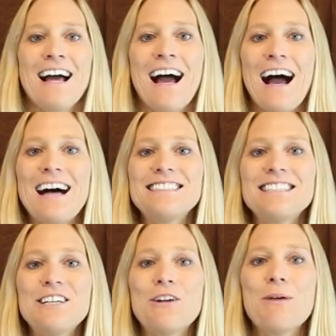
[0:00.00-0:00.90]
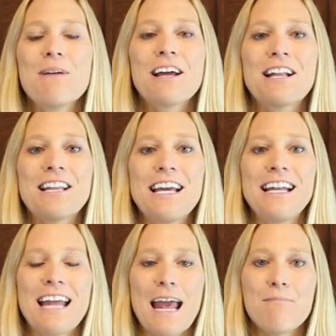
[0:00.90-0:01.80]
Has the unit been
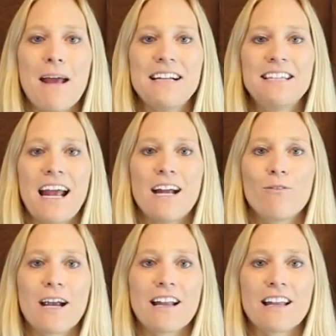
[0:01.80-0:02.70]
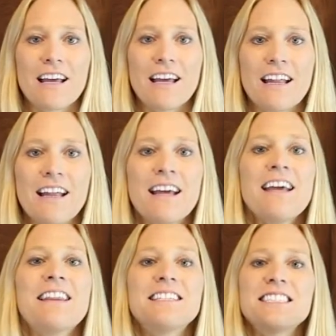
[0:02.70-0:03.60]
cleaned and maintained regularly?
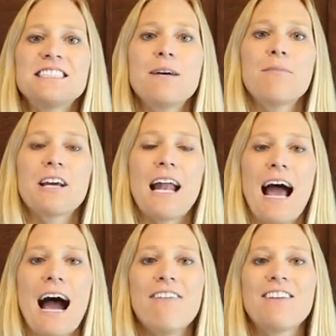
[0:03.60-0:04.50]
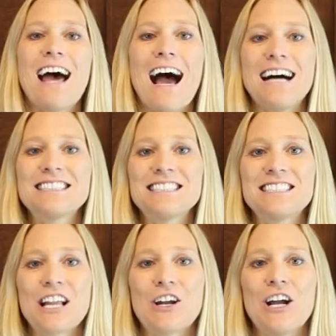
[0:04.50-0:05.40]
This is something you're going to have to ask the
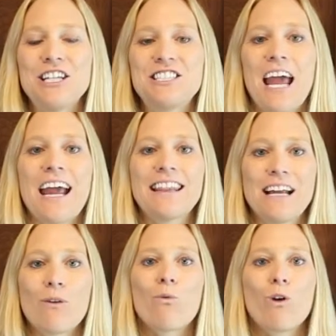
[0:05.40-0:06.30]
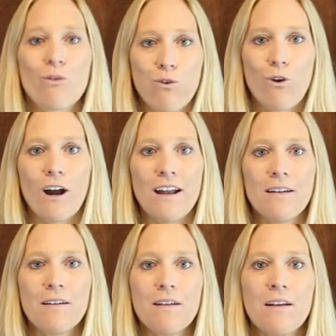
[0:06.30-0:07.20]
seller and take their word for it.
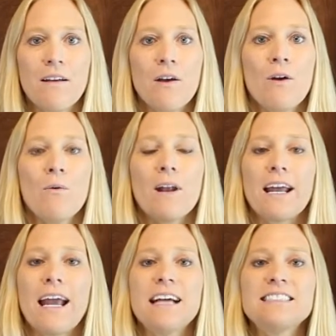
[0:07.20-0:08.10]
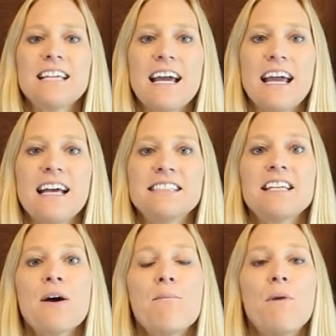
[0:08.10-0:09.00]
What I can say
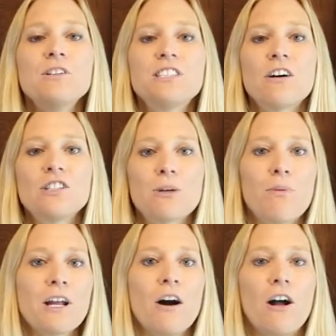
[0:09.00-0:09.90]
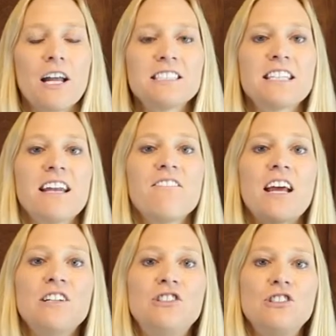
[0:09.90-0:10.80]
is most sellers are pretty honest, and if
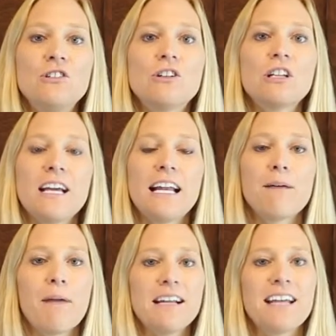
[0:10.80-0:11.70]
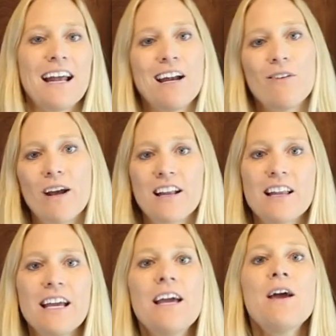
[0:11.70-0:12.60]
they do clean and maintain it
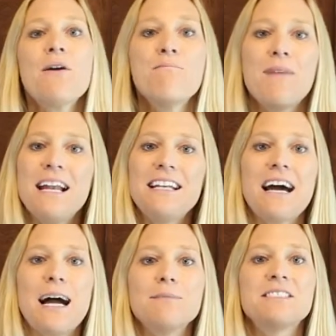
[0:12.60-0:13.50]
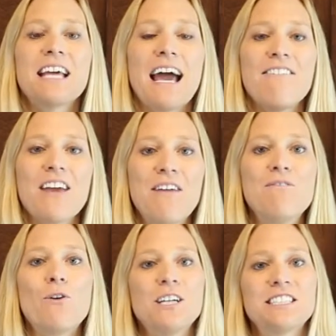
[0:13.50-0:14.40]
regularly, many times they have
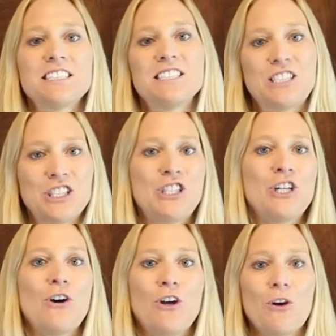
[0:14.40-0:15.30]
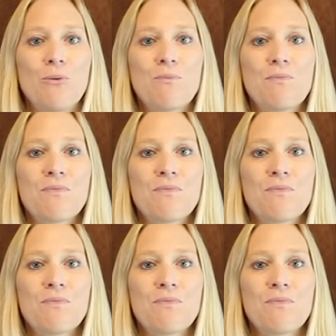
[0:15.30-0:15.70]
invoices to show you.